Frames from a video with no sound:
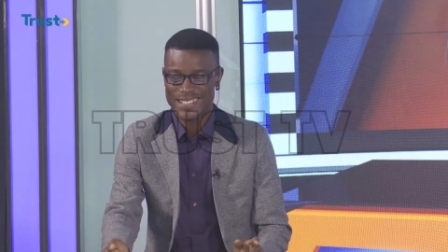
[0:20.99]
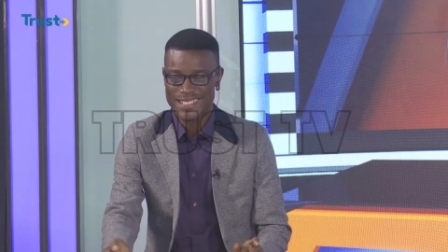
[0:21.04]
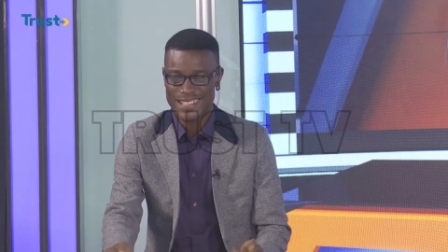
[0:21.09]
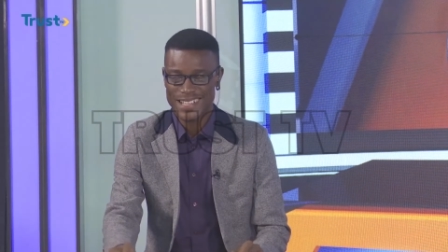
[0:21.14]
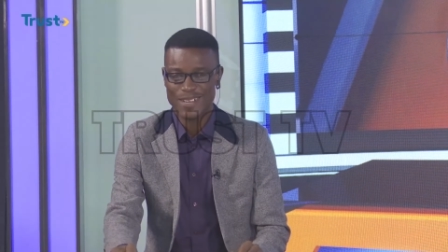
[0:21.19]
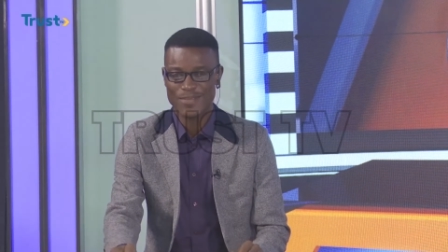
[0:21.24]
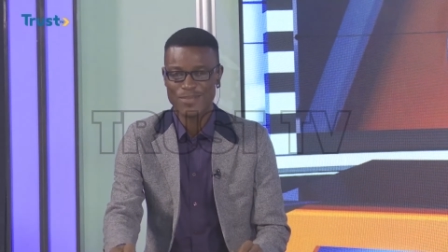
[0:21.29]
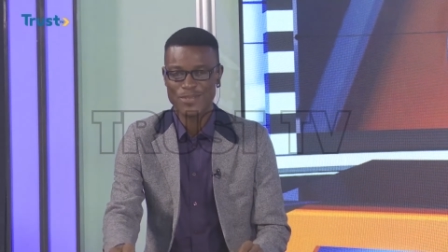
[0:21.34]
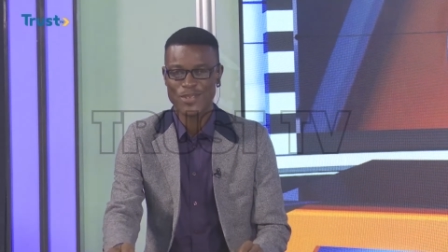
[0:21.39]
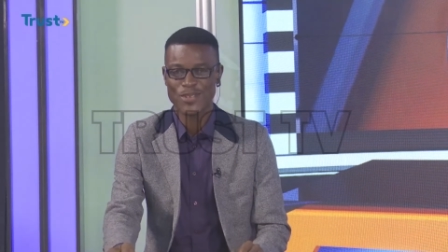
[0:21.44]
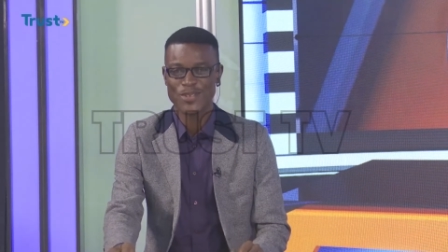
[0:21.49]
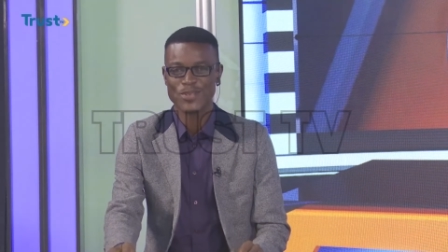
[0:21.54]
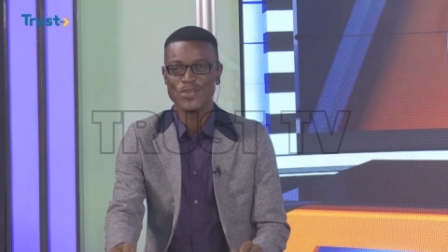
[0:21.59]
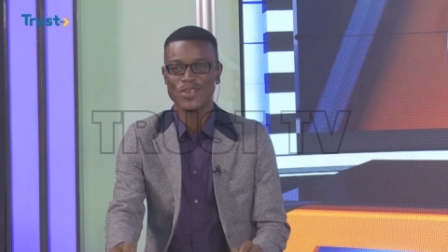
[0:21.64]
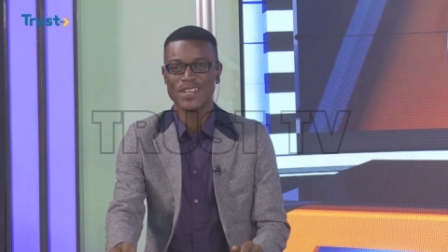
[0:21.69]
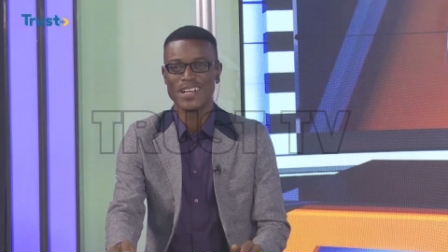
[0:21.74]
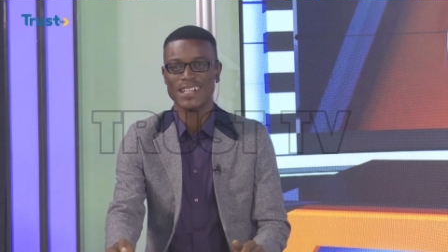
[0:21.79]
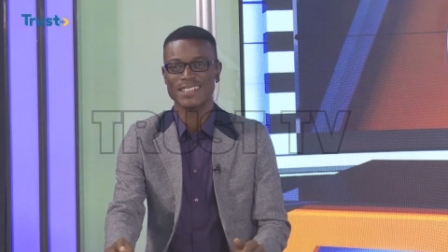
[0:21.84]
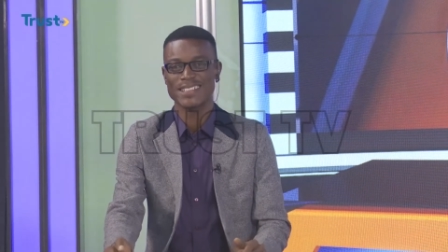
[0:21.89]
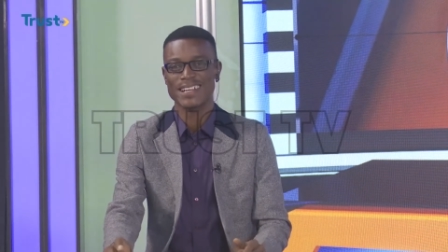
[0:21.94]
Time to
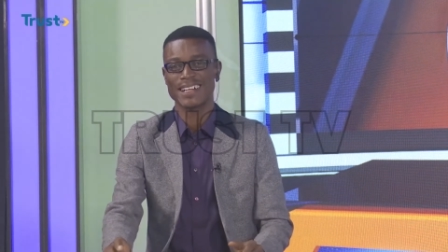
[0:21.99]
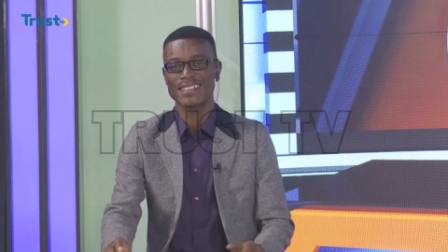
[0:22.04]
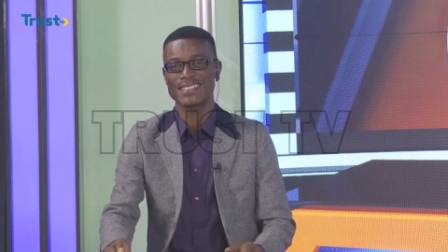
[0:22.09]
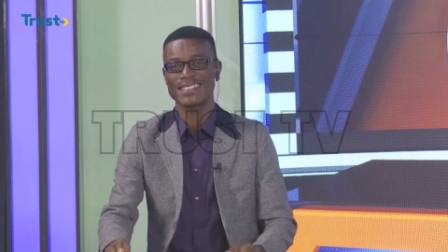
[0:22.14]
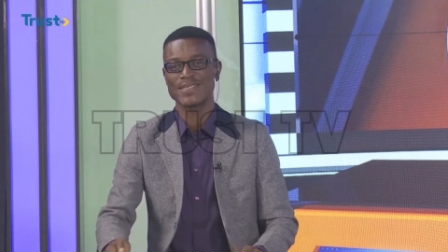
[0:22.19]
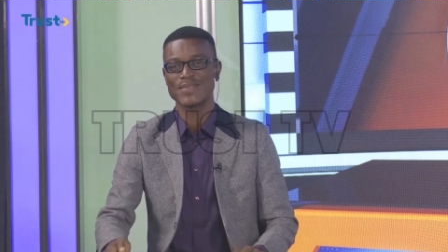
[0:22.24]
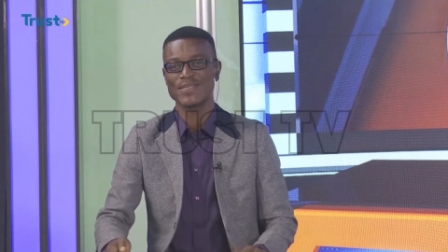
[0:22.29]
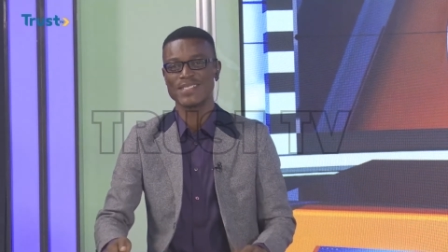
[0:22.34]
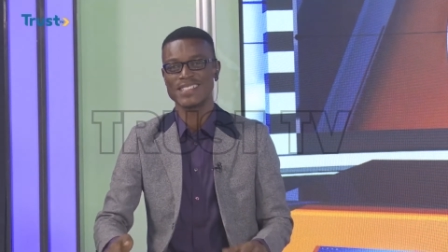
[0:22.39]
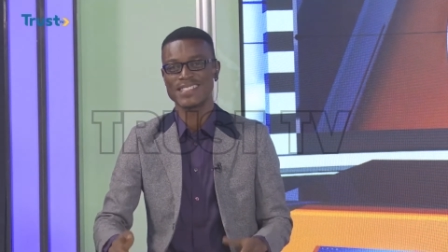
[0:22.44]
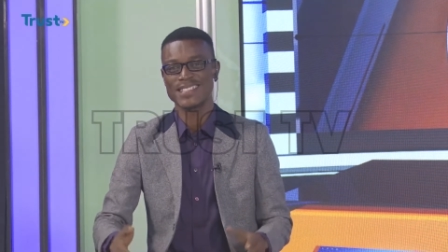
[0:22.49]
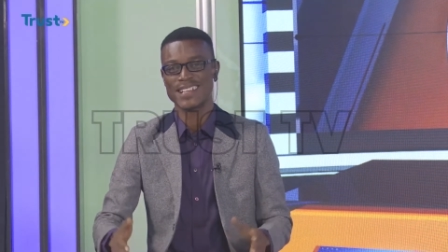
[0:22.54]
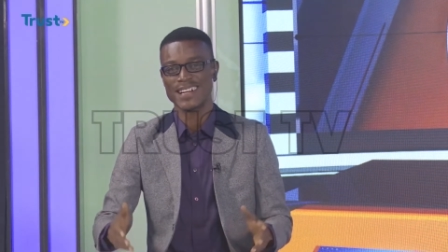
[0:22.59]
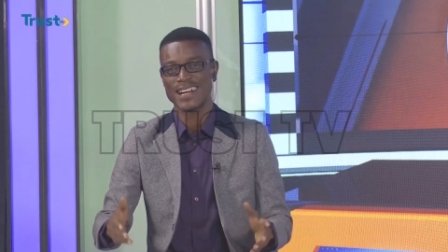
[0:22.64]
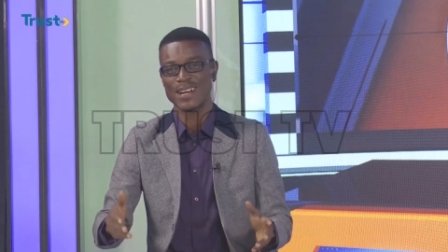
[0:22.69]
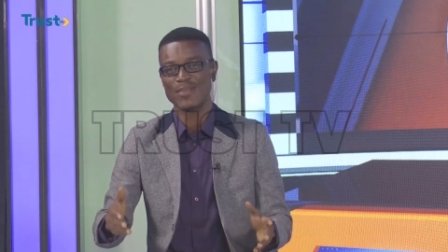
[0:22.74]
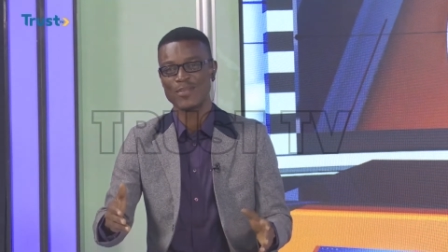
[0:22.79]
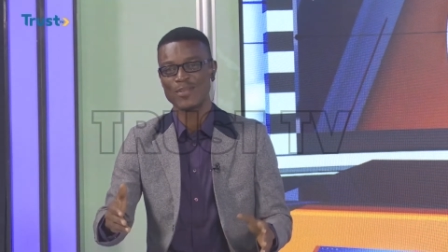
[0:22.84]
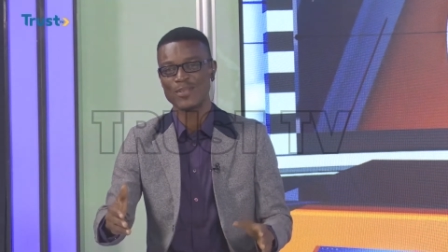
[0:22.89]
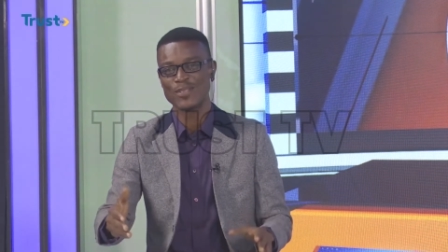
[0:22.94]
look at activities that
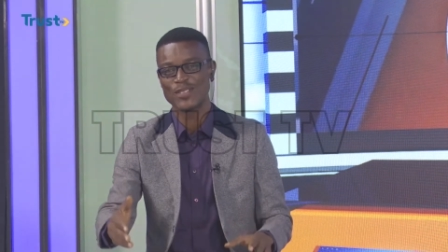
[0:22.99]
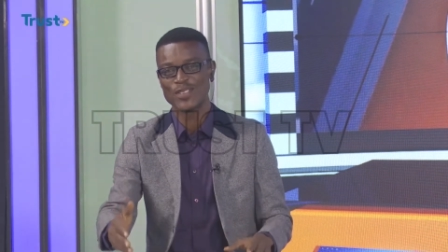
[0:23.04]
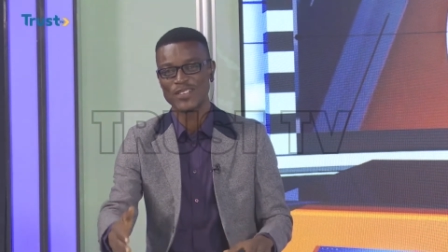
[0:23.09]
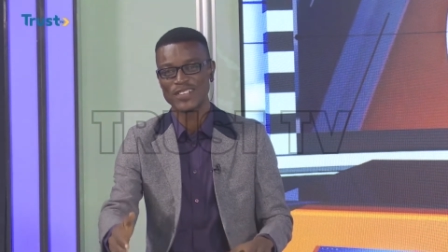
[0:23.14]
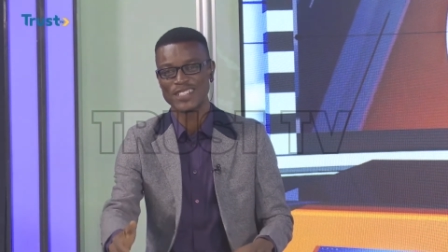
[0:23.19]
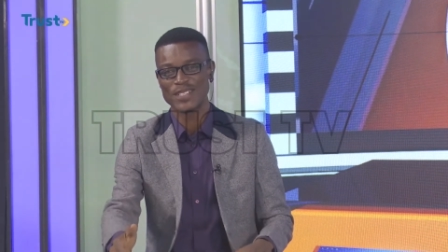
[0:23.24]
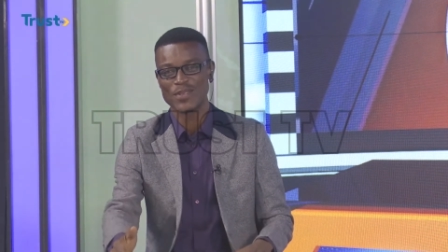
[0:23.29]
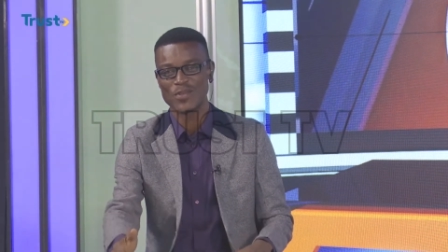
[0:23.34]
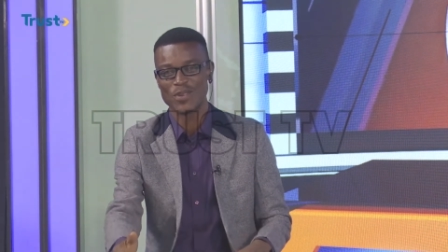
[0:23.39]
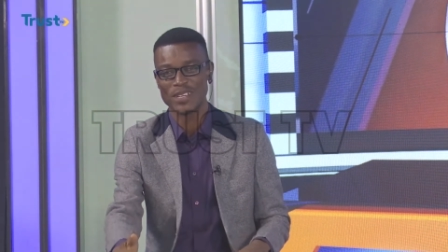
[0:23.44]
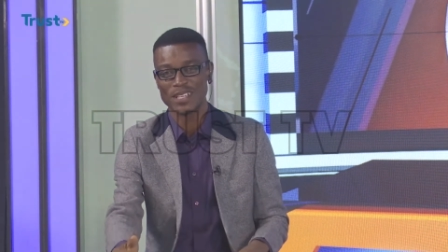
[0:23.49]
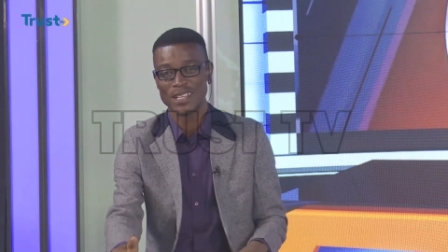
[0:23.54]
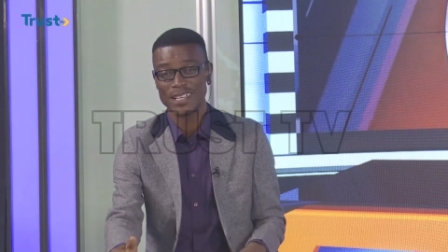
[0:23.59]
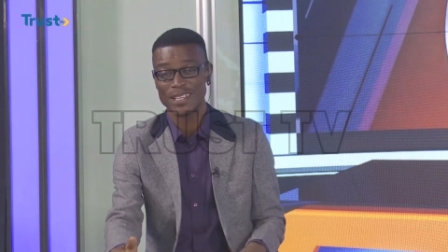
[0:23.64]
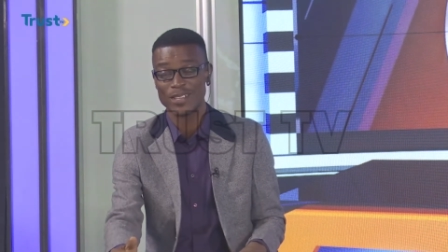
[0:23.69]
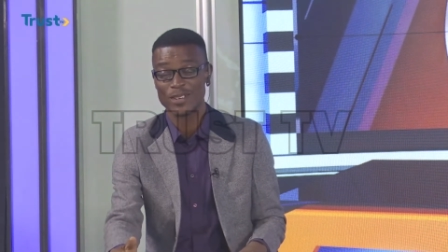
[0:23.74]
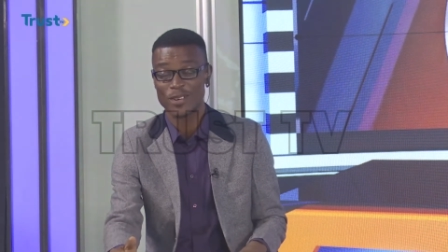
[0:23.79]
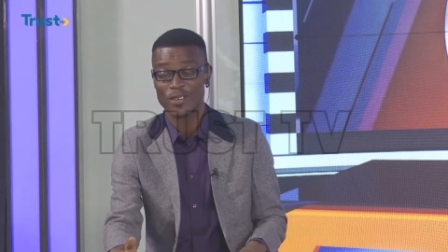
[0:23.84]
happened during the weekend.